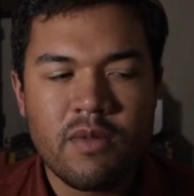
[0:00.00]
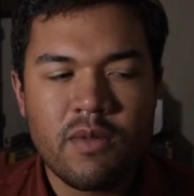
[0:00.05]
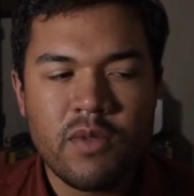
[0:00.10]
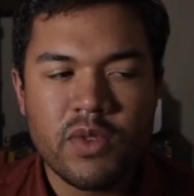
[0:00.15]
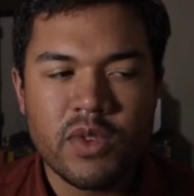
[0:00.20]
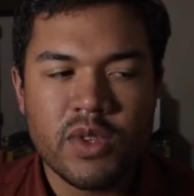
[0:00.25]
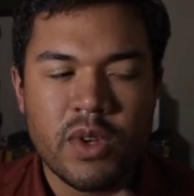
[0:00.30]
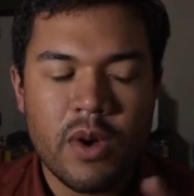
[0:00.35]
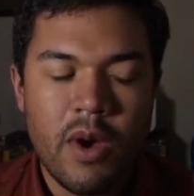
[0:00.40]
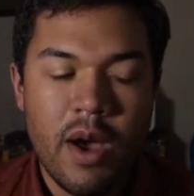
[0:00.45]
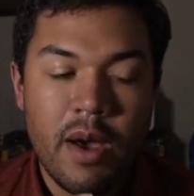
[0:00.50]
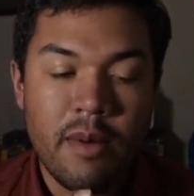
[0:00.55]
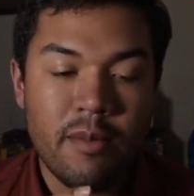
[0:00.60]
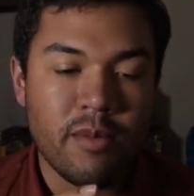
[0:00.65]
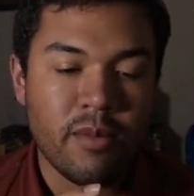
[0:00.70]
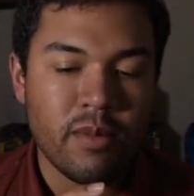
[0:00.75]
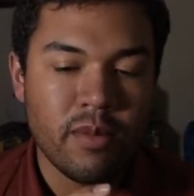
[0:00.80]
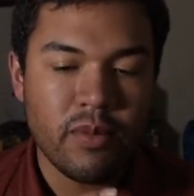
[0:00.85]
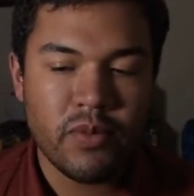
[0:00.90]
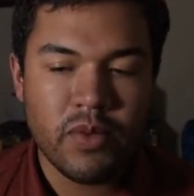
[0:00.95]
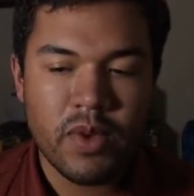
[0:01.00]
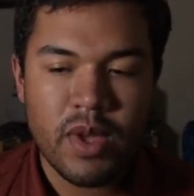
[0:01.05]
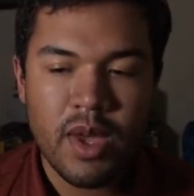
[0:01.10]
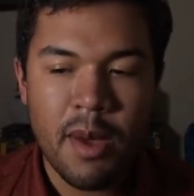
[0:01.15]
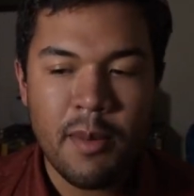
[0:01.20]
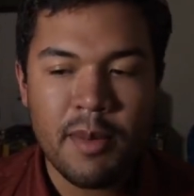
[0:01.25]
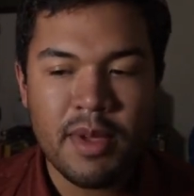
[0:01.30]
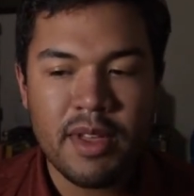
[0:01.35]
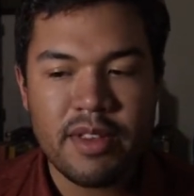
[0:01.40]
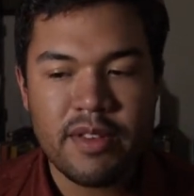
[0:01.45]
So I'm
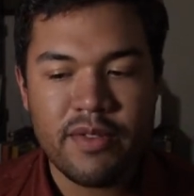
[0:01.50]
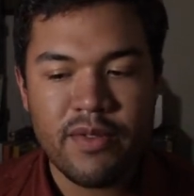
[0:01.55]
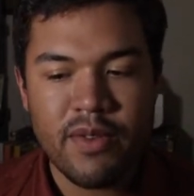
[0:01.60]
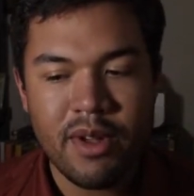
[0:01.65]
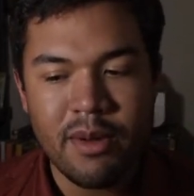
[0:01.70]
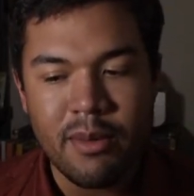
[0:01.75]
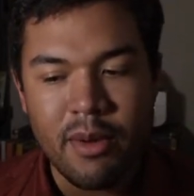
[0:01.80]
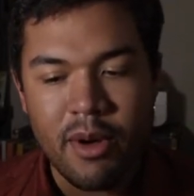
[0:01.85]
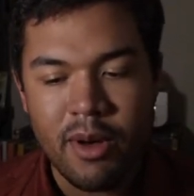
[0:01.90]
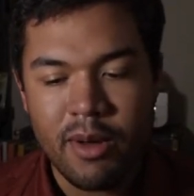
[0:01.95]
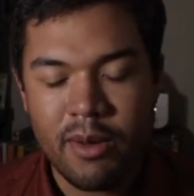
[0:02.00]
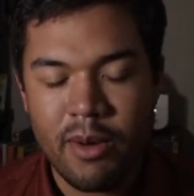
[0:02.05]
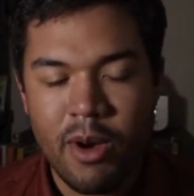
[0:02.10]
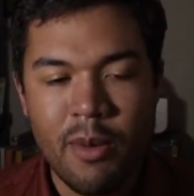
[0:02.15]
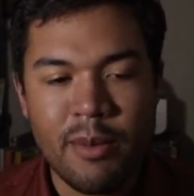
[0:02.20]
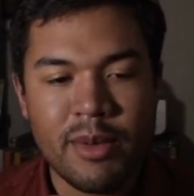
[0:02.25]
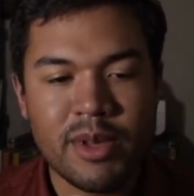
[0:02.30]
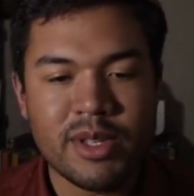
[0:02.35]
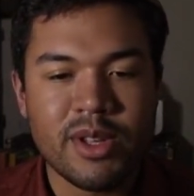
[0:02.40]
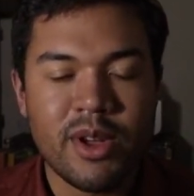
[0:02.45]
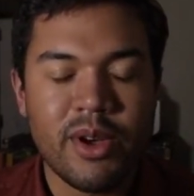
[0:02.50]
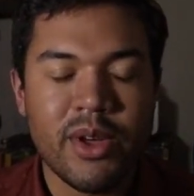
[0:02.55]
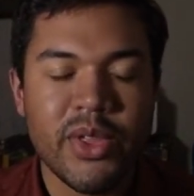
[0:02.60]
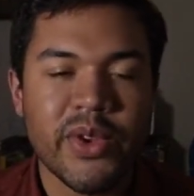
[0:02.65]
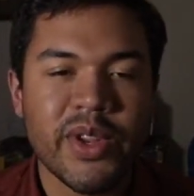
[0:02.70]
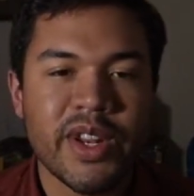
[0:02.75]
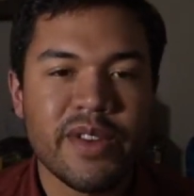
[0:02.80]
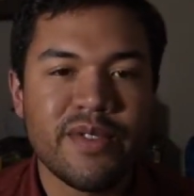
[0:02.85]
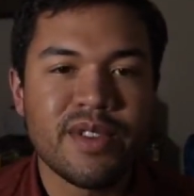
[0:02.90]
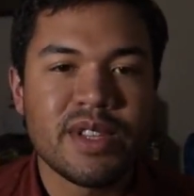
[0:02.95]
coming from almost all
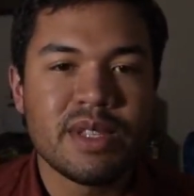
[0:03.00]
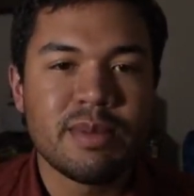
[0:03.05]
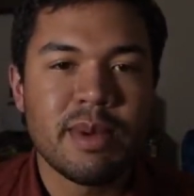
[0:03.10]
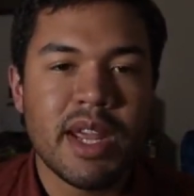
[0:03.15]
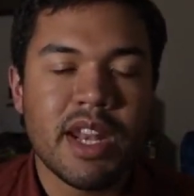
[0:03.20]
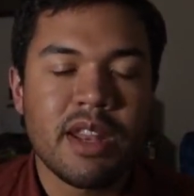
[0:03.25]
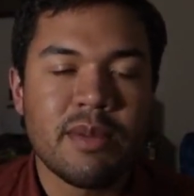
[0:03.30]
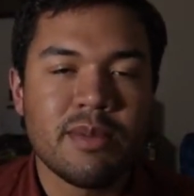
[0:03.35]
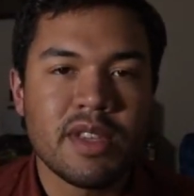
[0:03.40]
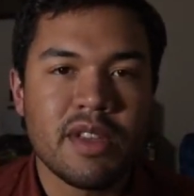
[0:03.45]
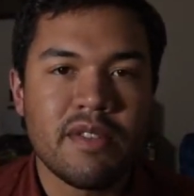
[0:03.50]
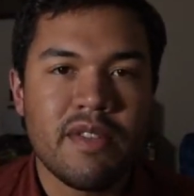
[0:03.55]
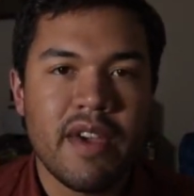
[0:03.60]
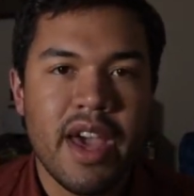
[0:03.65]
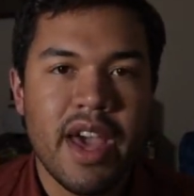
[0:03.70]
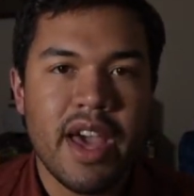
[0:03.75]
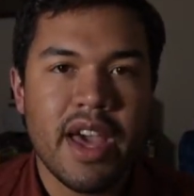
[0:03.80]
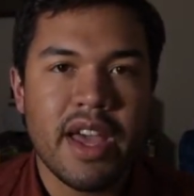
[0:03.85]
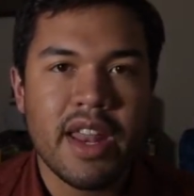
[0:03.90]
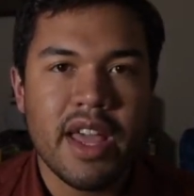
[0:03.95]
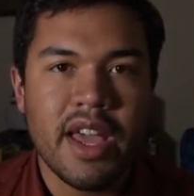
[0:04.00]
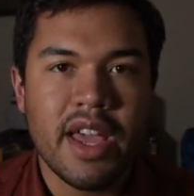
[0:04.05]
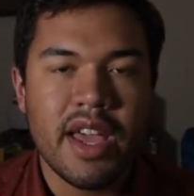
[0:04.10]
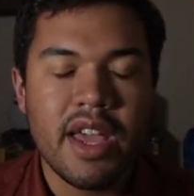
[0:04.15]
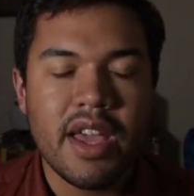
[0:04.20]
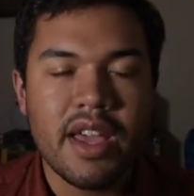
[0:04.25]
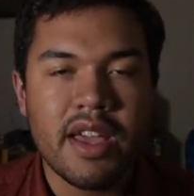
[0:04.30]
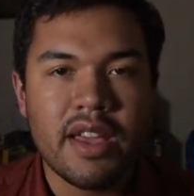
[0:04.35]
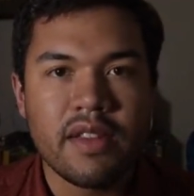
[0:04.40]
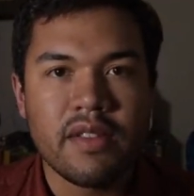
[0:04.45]
three different spectrums. I've had
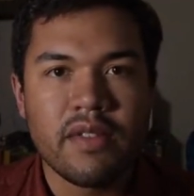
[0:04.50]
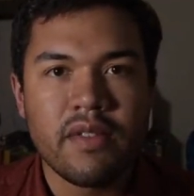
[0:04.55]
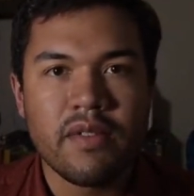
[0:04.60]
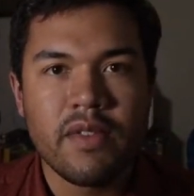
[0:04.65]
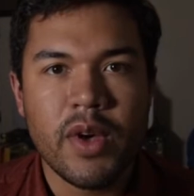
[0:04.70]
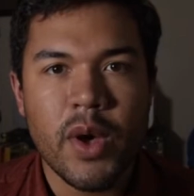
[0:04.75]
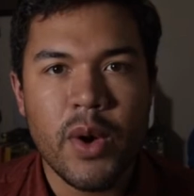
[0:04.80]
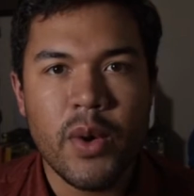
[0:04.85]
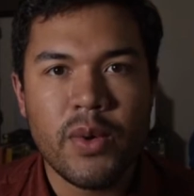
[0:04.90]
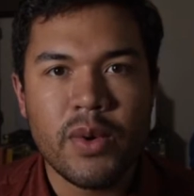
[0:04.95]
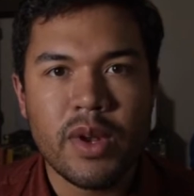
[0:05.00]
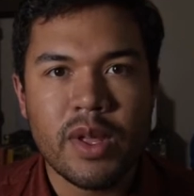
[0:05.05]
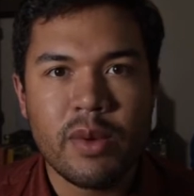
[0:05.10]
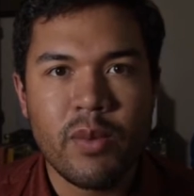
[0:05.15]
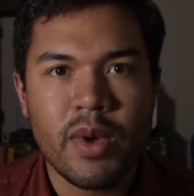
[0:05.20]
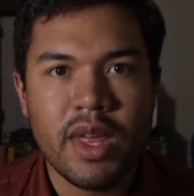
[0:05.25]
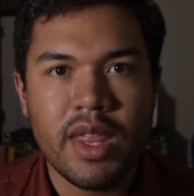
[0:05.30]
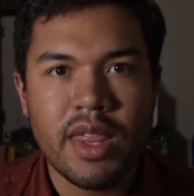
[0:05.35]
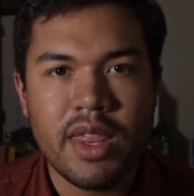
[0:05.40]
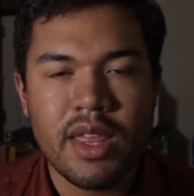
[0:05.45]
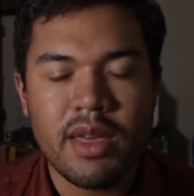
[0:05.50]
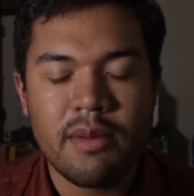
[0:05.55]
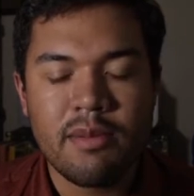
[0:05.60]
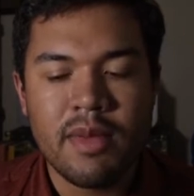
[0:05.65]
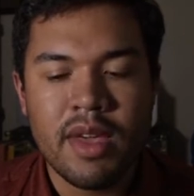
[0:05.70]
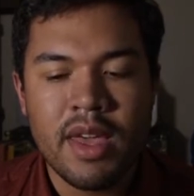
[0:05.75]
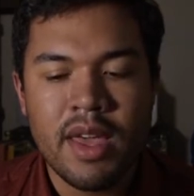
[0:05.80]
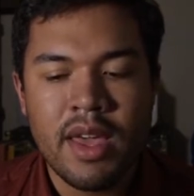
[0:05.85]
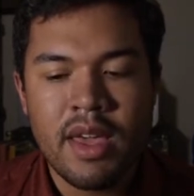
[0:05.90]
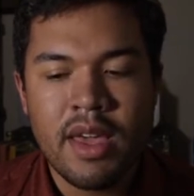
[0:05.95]
a phone with them,
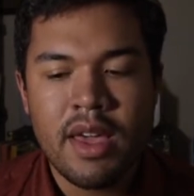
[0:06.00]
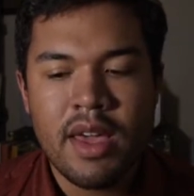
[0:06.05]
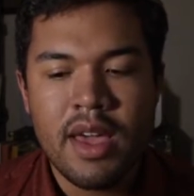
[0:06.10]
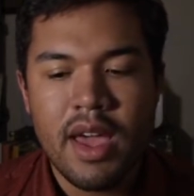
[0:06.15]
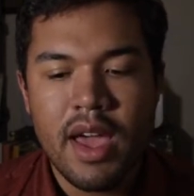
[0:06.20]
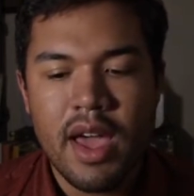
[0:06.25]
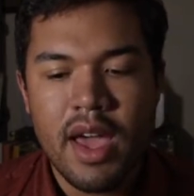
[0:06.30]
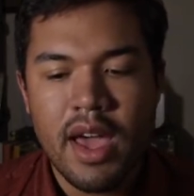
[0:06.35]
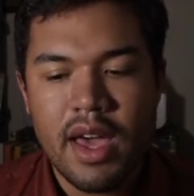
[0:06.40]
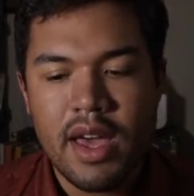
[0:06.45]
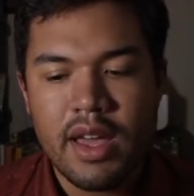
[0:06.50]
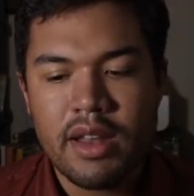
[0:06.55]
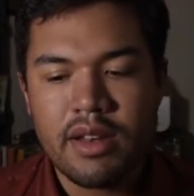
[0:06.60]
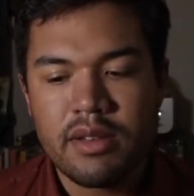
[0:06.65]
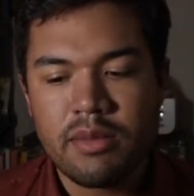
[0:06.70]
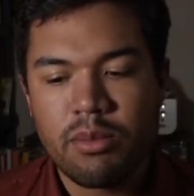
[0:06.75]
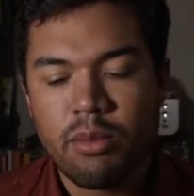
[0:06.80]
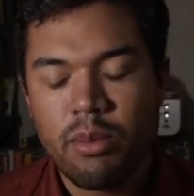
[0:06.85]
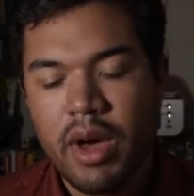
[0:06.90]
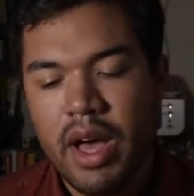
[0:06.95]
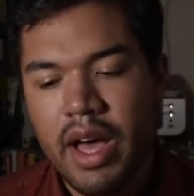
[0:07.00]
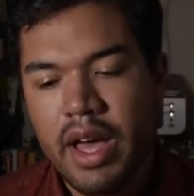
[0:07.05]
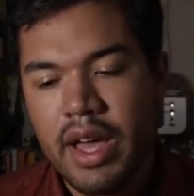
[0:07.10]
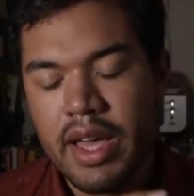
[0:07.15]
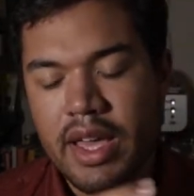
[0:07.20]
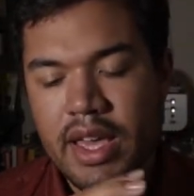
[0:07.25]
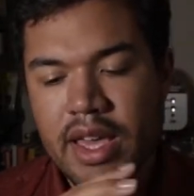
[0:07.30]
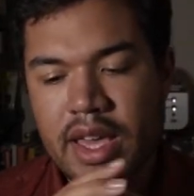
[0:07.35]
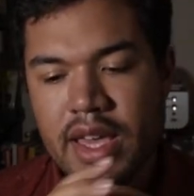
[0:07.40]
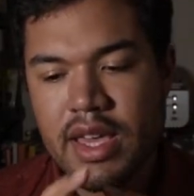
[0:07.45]
and
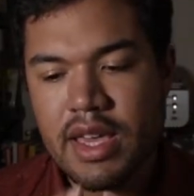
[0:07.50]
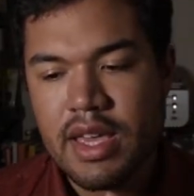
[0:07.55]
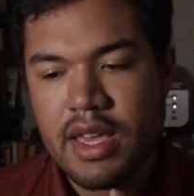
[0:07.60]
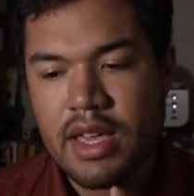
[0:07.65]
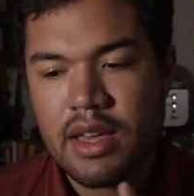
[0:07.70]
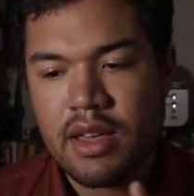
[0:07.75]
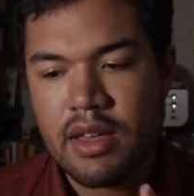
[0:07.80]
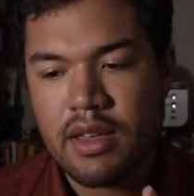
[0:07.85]
my